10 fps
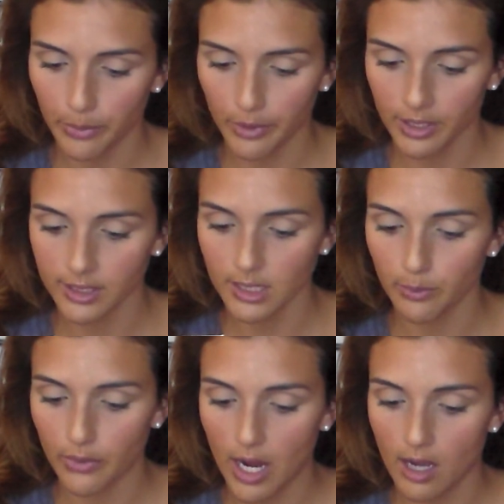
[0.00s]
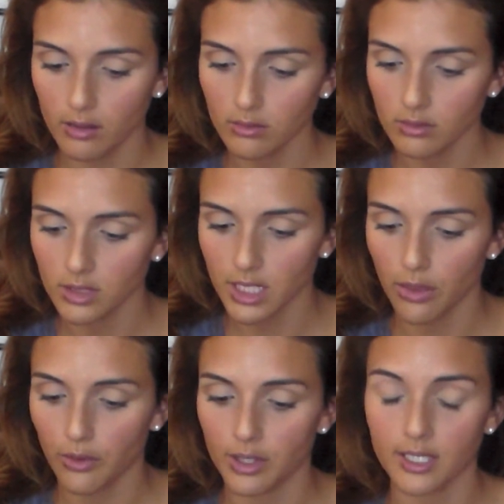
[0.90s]
Burgundy Brown,
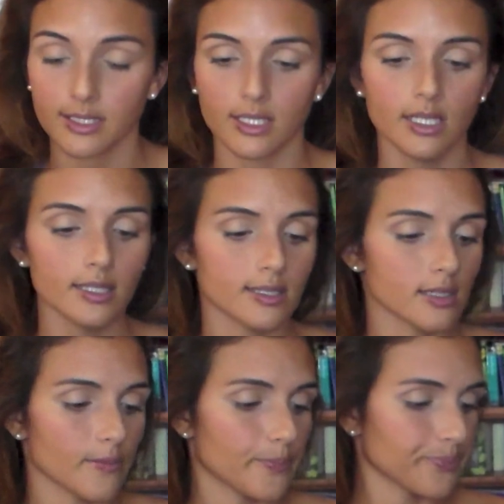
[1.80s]
shade 36.